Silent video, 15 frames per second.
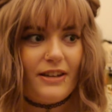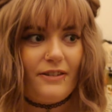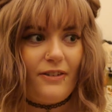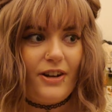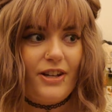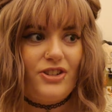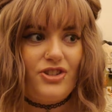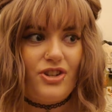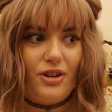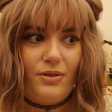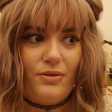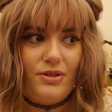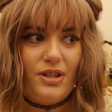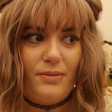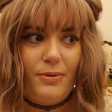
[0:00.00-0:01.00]
if I
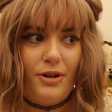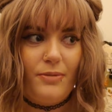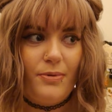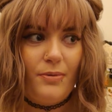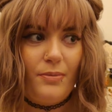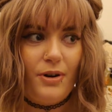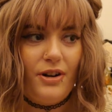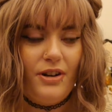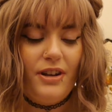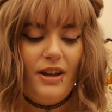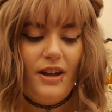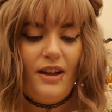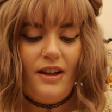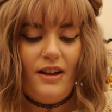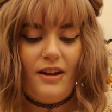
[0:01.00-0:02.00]
chose the purple one.
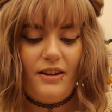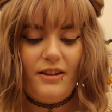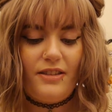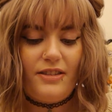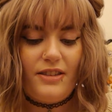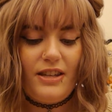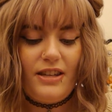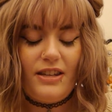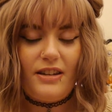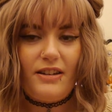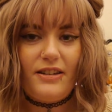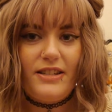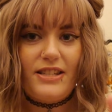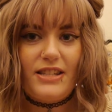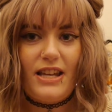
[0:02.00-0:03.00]
I think
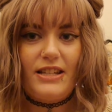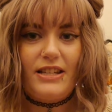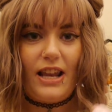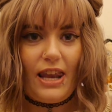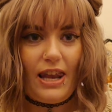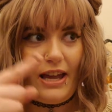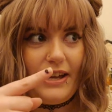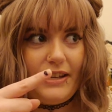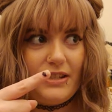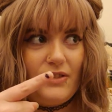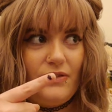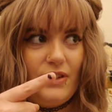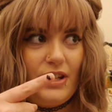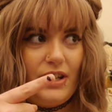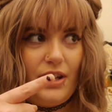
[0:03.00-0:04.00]
I said last
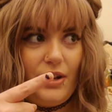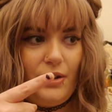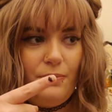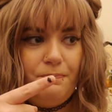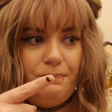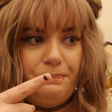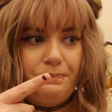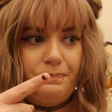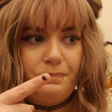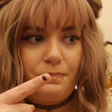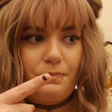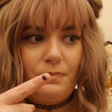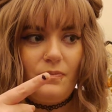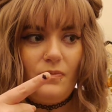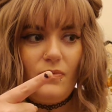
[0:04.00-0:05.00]
video
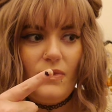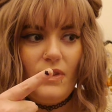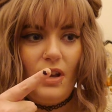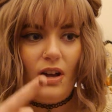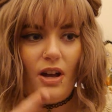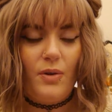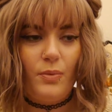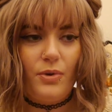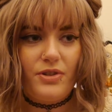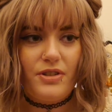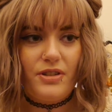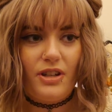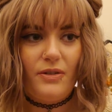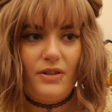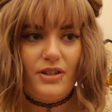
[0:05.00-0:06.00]
I
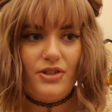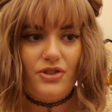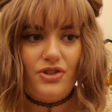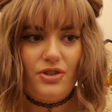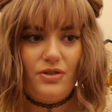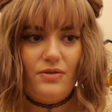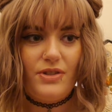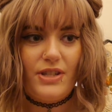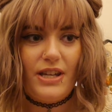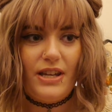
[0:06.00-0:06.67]
wasn't going to choose